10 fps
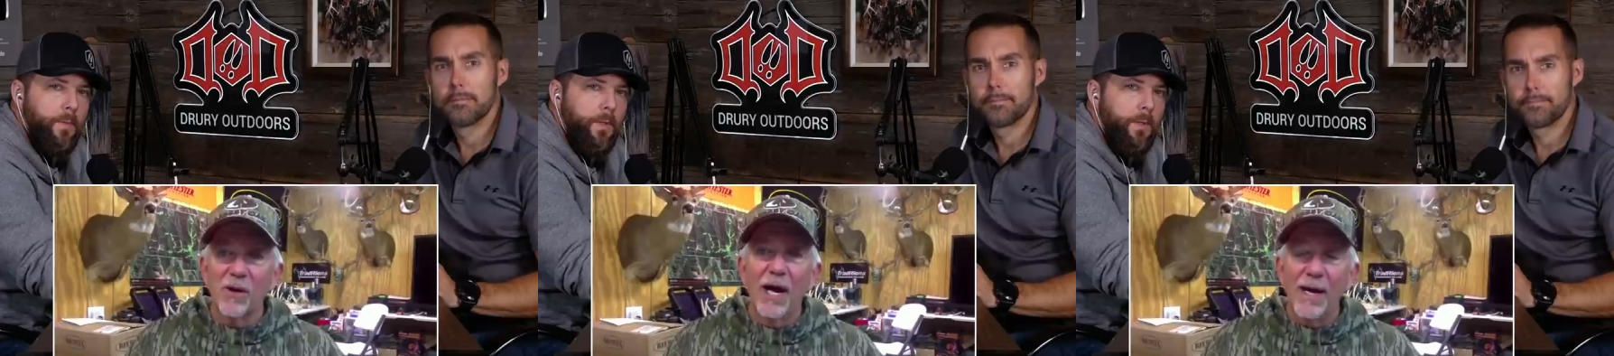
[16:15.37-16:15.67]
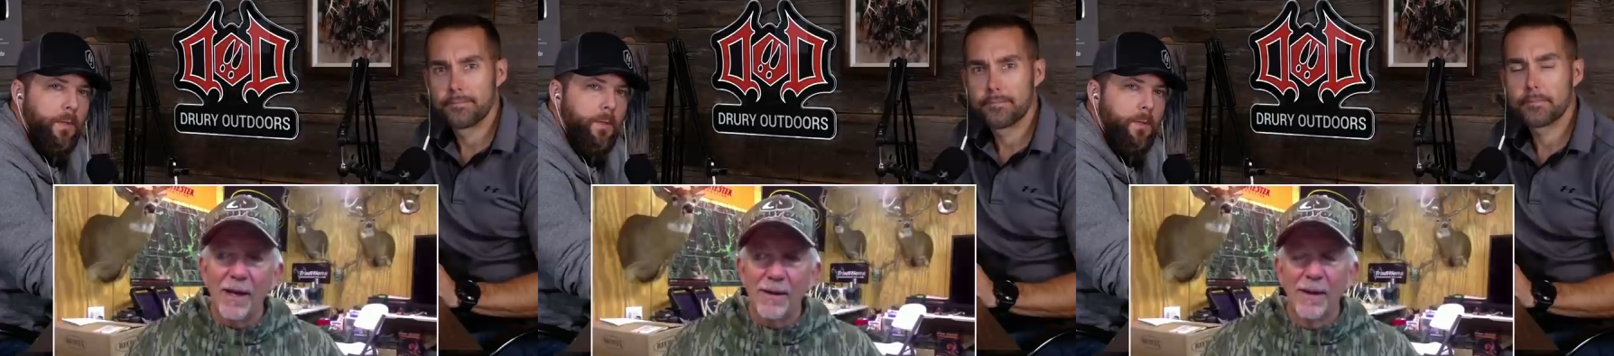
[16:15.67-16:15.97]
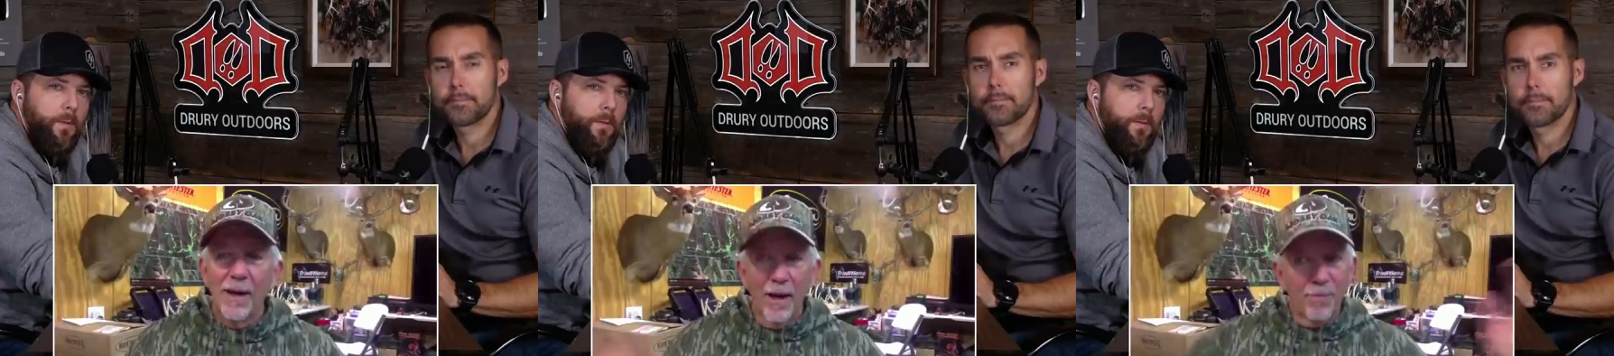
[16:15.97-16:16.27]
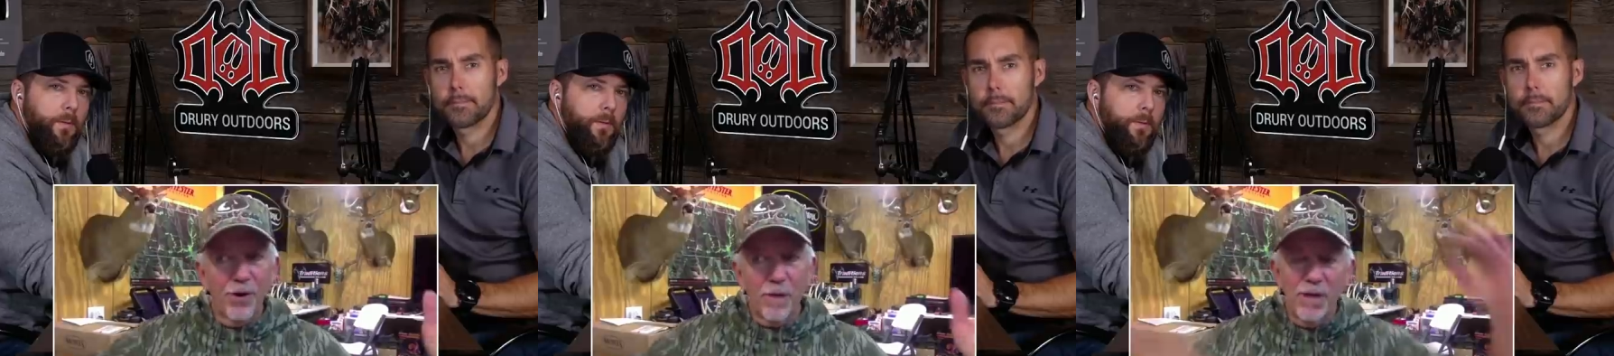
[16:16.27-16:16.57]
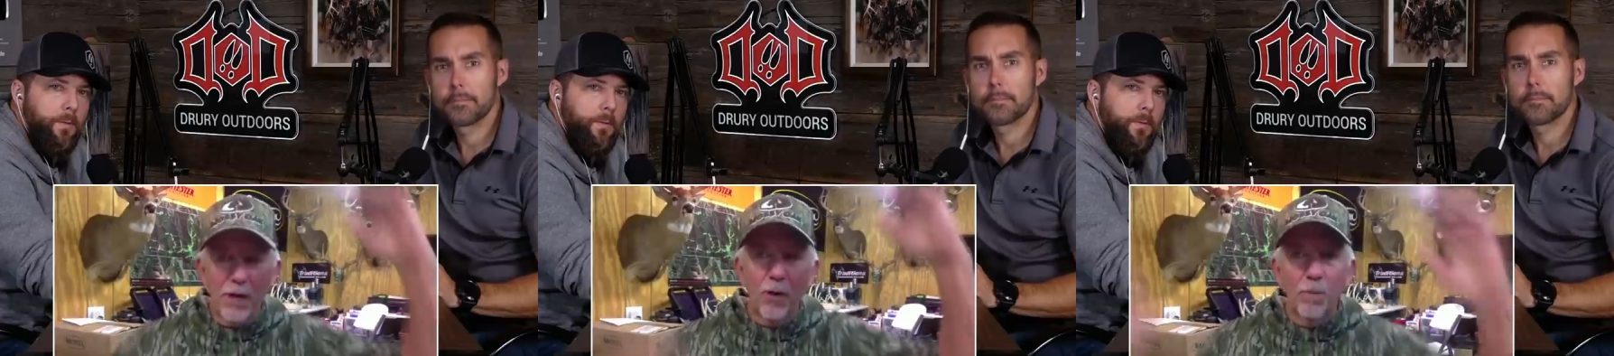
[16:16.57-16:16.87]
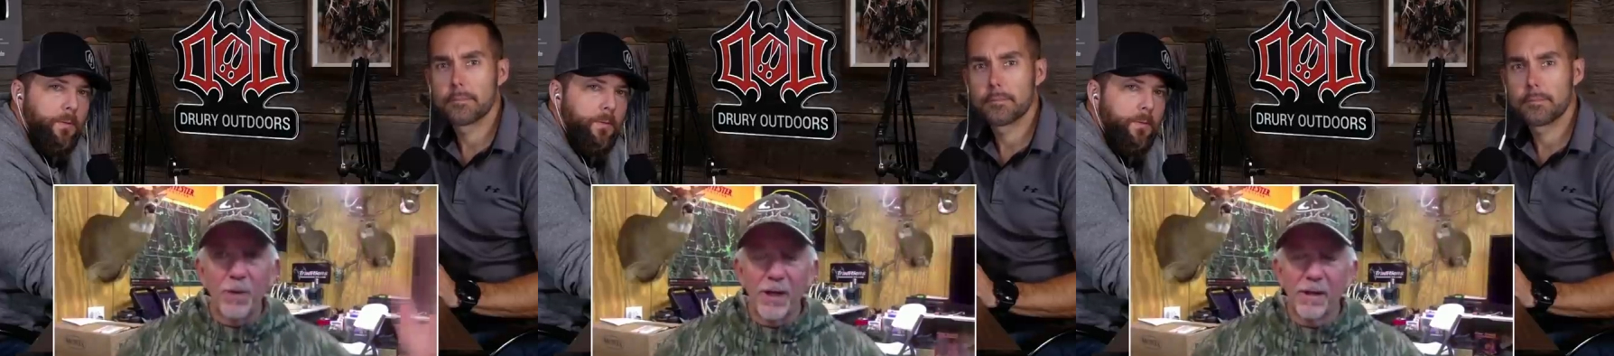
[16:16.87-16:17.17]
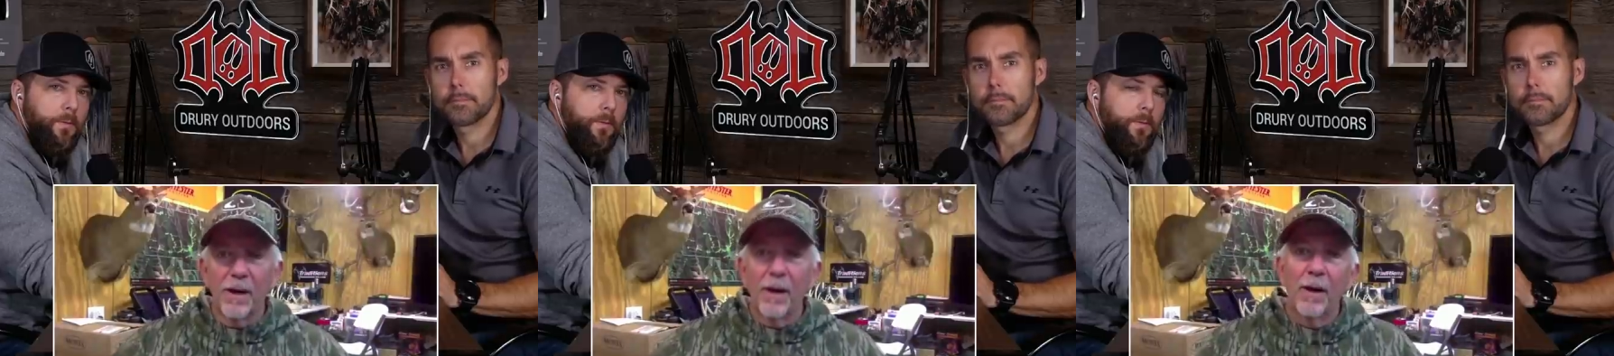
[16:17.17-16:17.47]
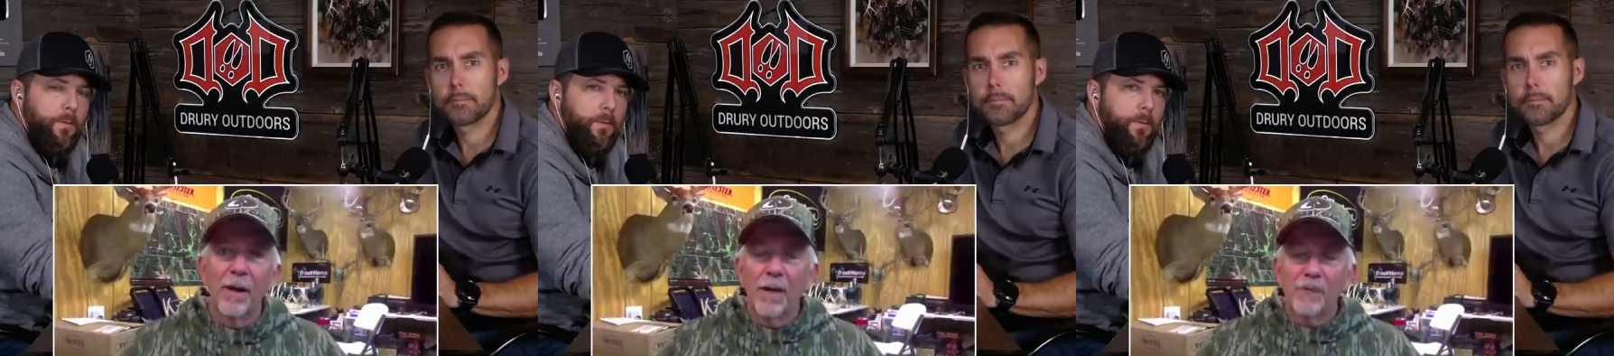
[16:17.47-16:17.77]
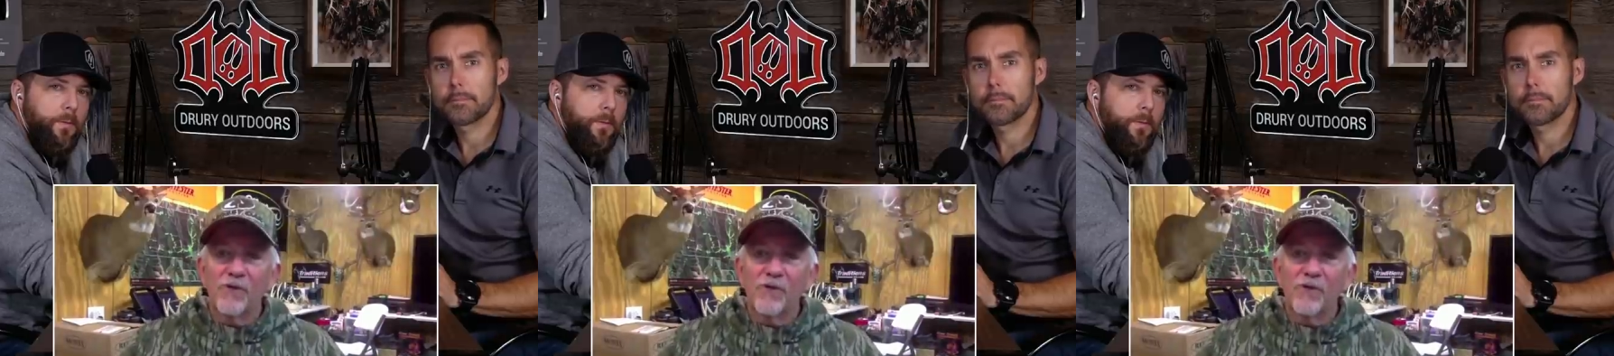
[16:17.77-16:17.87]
Speaker 1: So I had a pretty big opening there.